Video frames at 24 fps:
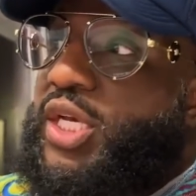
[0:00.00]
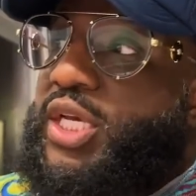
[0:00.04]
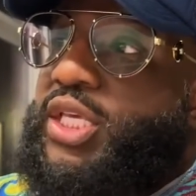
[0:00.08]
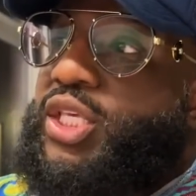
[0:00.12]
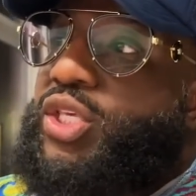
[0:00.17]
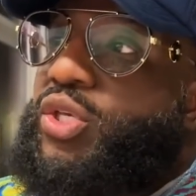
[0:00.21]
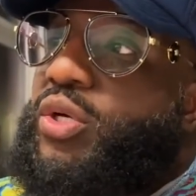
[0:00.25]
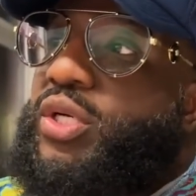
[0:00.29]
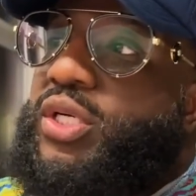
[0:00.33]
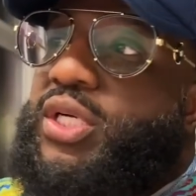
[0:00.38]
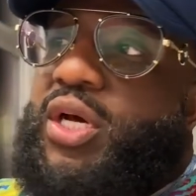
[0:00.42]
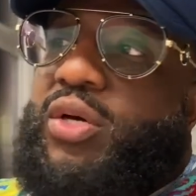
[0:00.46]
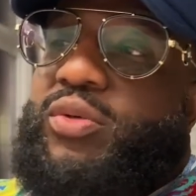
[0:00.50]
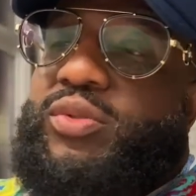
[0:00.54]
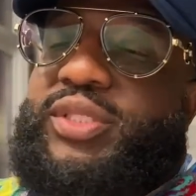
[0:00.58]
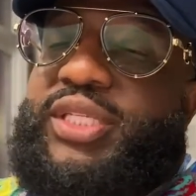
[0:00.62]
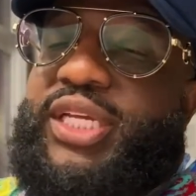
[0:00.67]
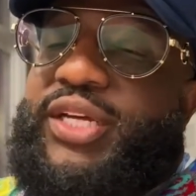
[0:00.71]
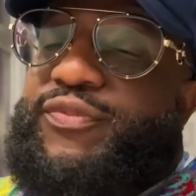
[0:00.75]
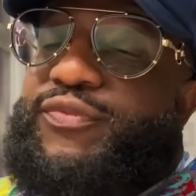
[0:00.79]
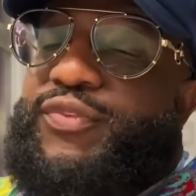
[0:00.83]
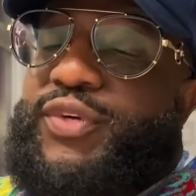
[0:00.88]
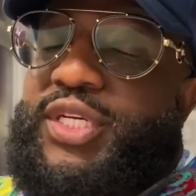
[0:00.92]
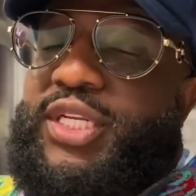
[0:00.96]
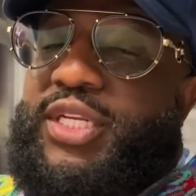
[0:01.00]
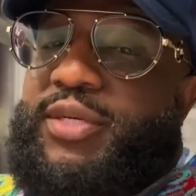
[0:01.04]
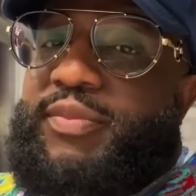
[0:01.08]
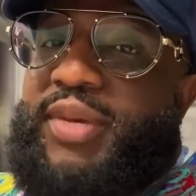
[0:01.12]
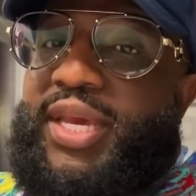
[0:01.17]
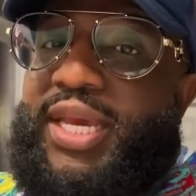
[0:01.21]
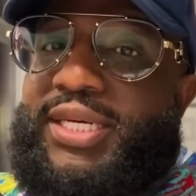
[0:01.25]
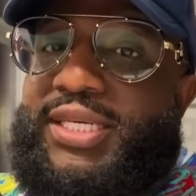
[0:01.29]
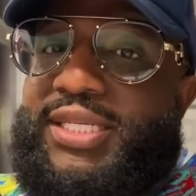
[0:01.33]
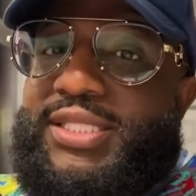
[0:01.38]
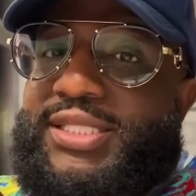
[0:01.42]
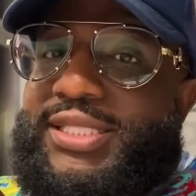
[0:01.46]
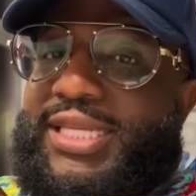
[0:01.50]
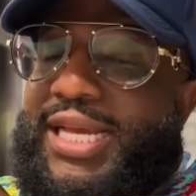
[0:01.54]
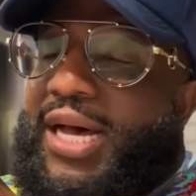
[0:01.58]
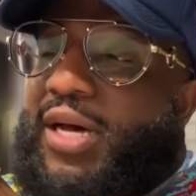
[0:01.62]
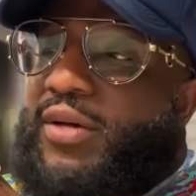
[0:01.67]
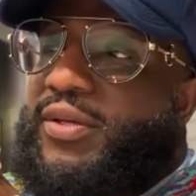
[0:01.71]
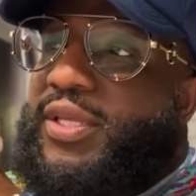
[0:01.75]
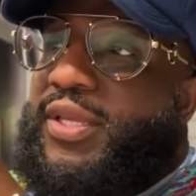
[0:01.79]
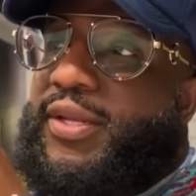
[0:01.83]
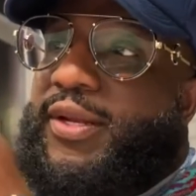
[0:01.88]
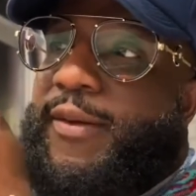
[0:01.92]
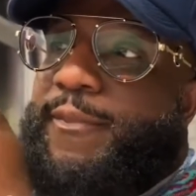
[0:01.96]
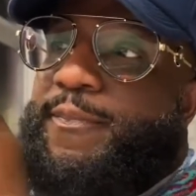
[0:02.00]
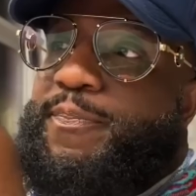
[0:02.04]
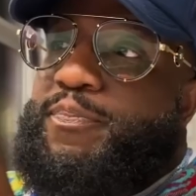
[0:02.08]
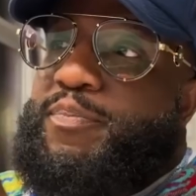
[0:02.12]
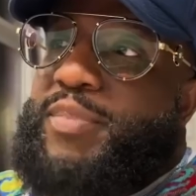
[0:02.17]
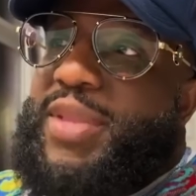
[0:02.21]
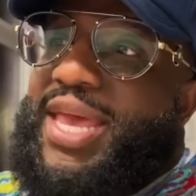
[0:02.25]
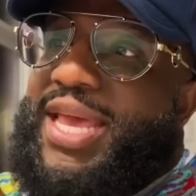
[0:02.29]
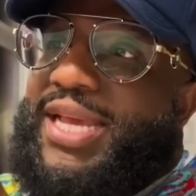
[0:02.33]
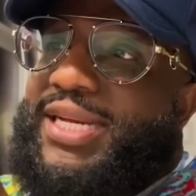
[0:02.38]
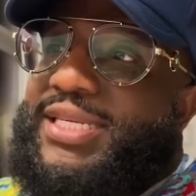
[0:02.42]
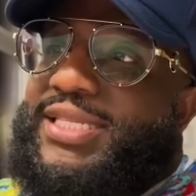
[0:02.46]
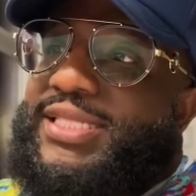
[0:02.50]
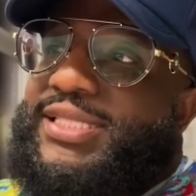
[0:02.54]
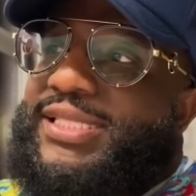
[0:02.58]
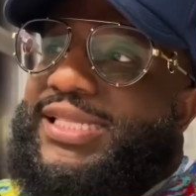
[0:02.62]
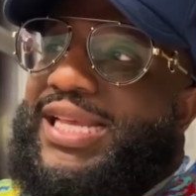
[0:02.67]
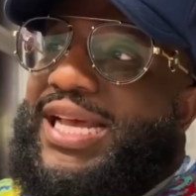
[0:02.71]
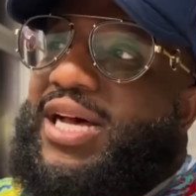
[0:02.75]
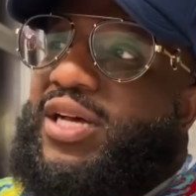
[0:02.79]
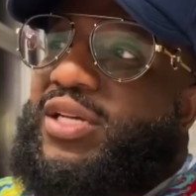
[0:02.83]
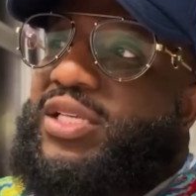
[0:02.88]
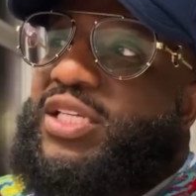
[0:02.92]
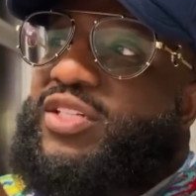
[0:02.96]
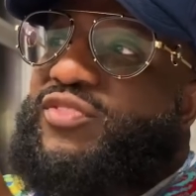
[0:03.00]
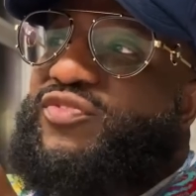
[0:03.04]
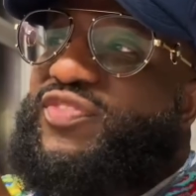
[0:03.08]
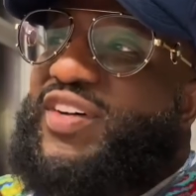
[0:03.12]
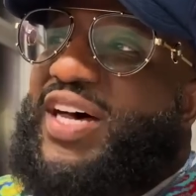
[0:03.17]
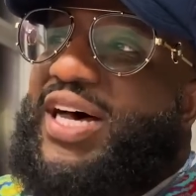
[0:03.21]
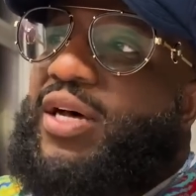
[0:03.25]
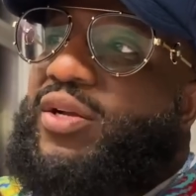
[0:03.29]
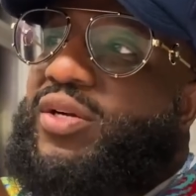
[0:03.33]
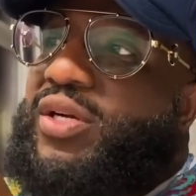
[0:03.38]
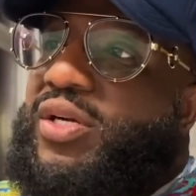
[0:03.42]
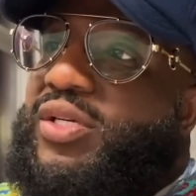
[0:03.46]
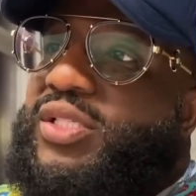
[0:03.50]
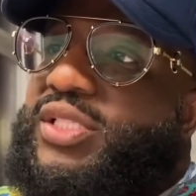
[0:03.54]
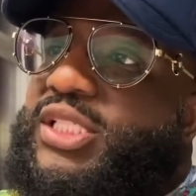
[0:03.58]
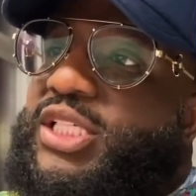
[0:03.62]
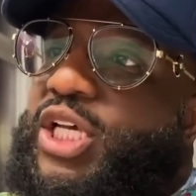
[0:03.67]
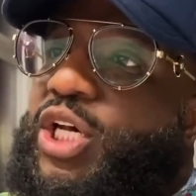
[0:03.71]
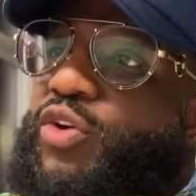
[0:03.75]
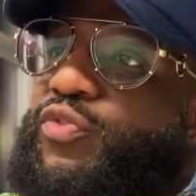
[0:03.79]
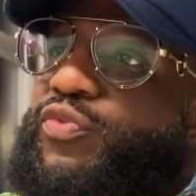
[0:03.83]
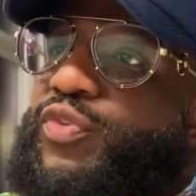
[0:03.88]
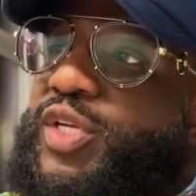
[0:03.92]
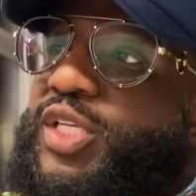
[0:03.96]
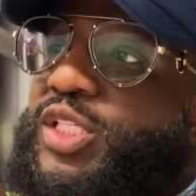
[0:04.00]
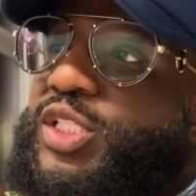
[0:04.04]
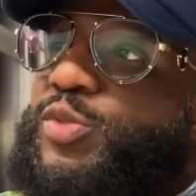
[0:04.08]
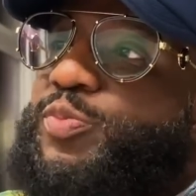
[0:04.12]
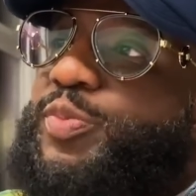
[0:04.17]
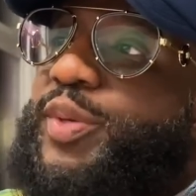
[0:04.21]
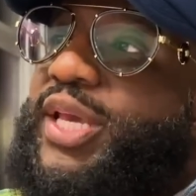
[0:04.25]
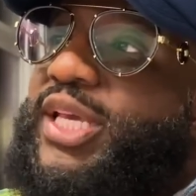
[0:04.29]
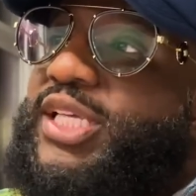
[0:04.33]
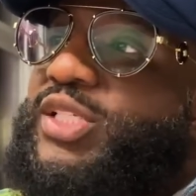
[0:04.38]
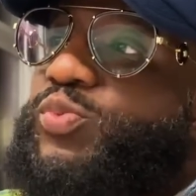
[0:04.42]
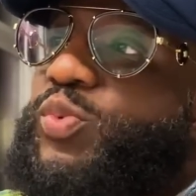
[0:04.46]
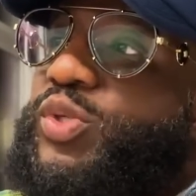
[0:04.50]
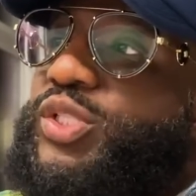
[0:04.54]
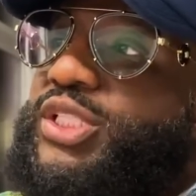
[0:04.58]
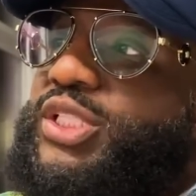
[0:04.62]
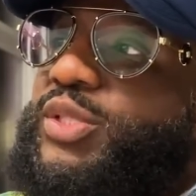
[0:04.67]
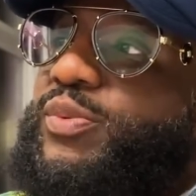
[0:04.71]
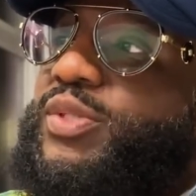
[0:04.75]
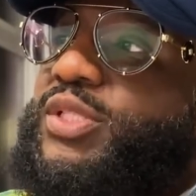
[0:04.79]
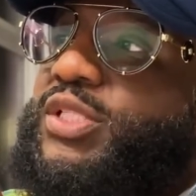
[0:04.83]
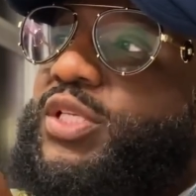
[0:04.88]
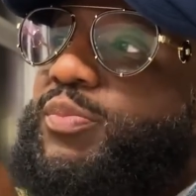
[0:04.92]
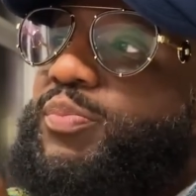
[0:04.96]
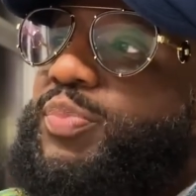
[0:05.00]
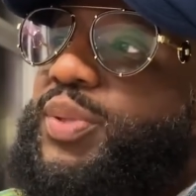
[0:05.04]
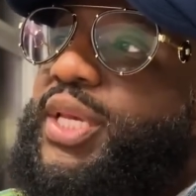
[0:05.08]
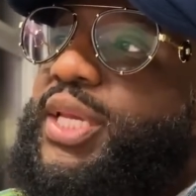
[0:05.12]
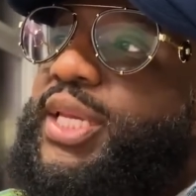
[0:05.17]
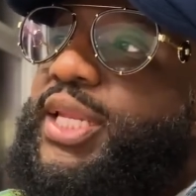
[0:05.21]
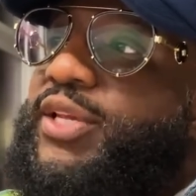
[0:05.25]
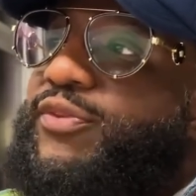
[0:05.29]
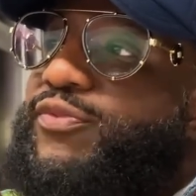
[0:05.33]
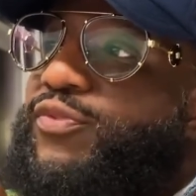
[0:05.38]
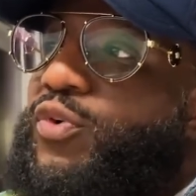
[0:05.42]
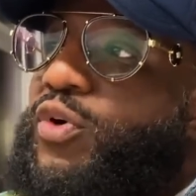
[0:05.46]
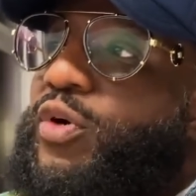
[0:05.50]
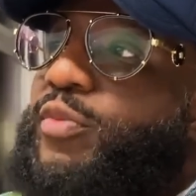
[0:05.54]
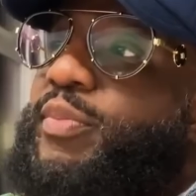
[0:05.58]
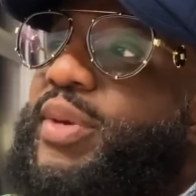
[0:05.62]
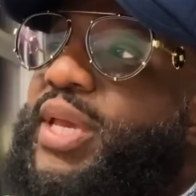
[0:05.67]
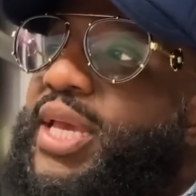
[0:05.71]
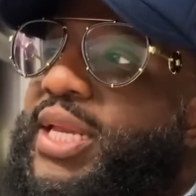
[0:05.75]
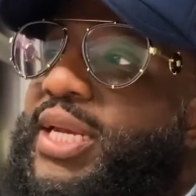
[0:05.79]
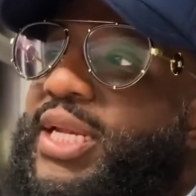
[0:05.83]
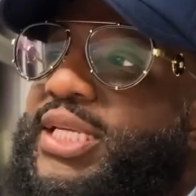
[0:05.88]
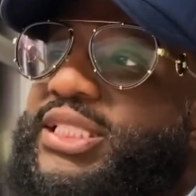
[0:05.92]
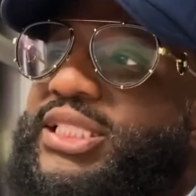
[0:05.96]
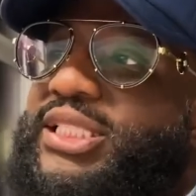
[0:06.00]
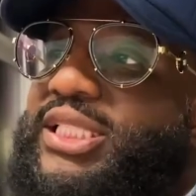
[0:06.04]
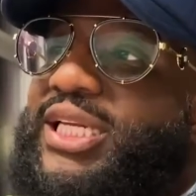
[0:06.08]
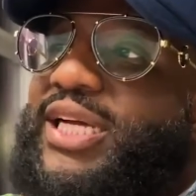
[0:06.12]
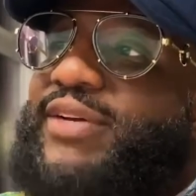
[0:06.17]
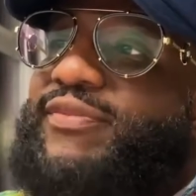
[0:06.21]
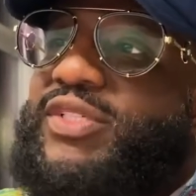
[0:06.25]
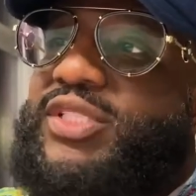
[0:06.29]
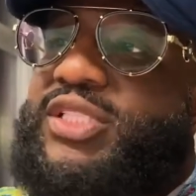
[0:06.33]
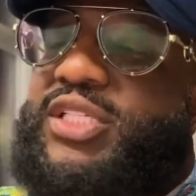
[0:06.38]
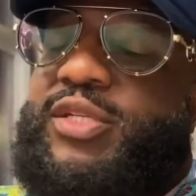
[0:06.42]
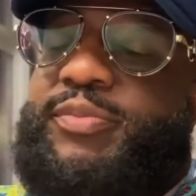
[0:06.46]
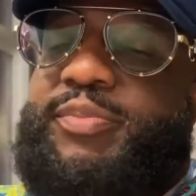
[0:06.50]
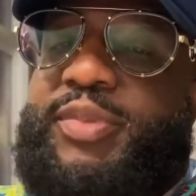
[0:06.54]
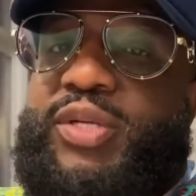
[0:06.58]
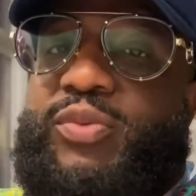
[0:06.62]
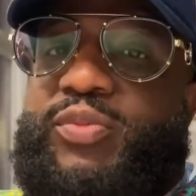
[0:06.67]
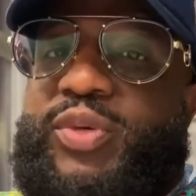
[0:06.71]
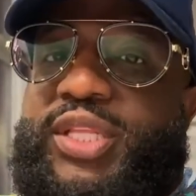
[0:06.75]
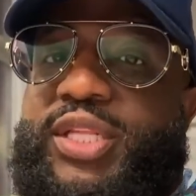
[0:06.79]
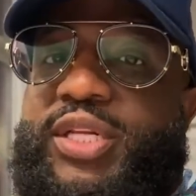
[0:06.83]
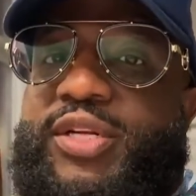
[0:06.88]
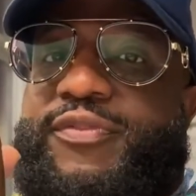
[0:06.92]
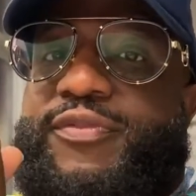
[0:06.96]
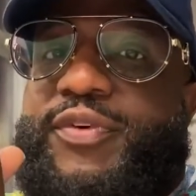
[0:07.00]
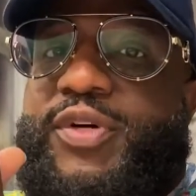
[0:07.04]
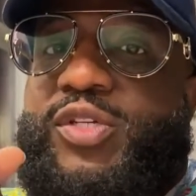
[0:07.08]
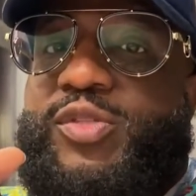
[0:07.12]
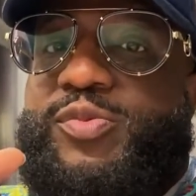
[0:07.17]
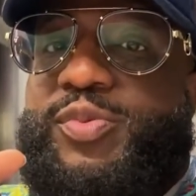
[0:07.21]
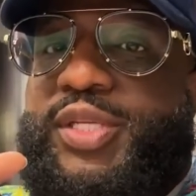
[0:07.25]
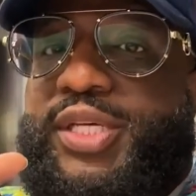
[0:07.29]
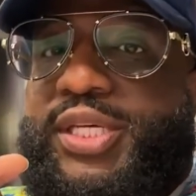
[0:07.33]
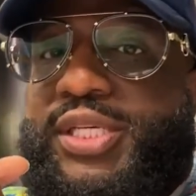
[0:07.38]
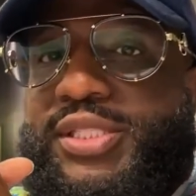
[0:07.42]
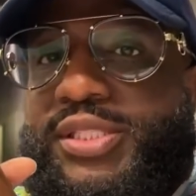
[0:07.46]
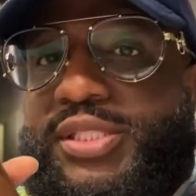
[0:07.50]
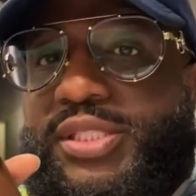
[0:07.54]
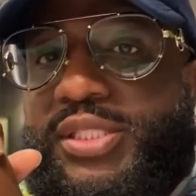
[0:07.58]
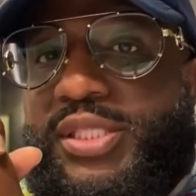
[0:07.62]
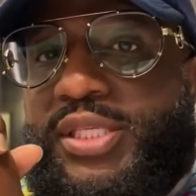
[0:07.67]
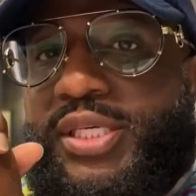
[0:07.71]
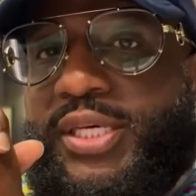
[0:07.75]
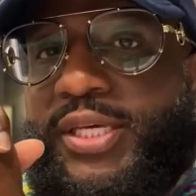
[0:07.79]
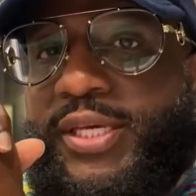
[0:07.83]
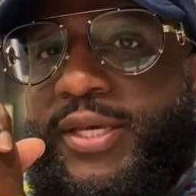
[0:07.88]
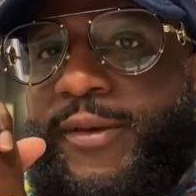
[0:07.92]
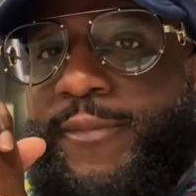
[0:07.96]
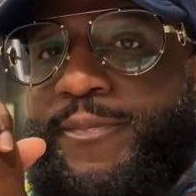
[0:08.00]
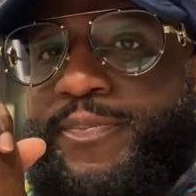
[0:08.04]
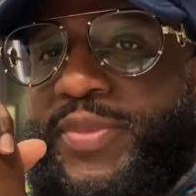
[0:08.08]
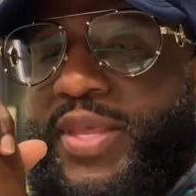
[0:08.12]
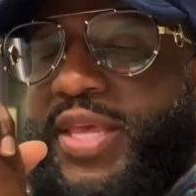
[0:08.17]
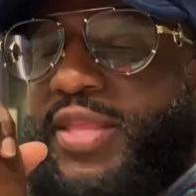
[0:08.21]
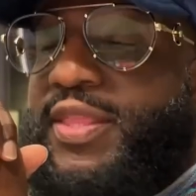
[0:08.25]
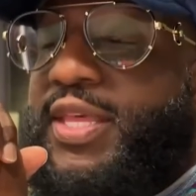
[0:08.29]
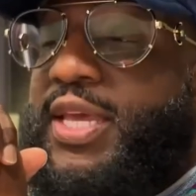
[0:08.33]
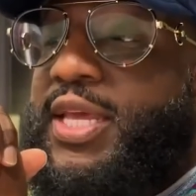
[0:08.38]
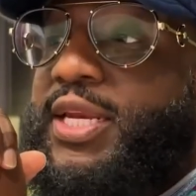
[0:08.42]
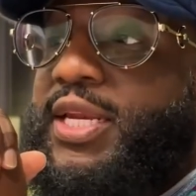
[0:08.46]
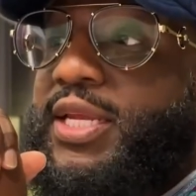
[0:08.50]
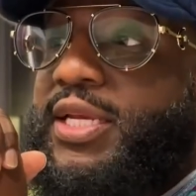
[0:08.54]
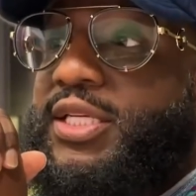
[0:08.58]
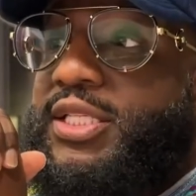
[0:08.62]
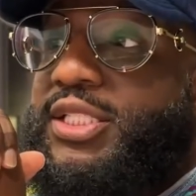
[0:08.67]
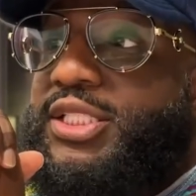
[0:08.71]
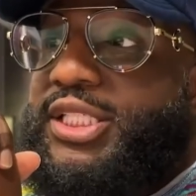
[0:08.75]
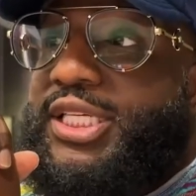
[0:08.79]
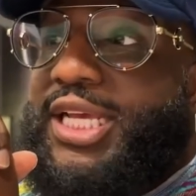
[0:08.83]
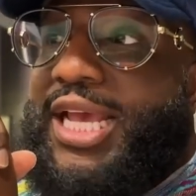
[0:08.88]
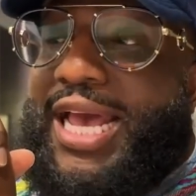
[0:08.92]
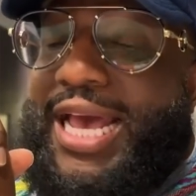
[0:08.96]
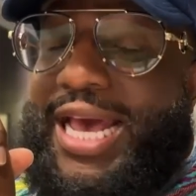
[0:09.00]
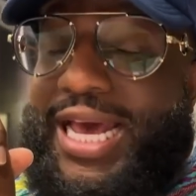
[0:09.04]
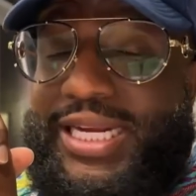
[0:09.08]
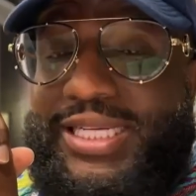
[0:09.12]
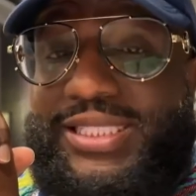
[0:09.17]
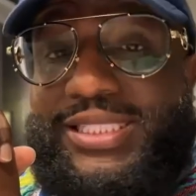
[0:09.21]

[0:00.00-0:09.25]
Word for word: You're no different than Meg Thee Stallion. Meg Thee Stallion found herself in a space where she was competing for a man that she never should have been with in the first place. And then she had a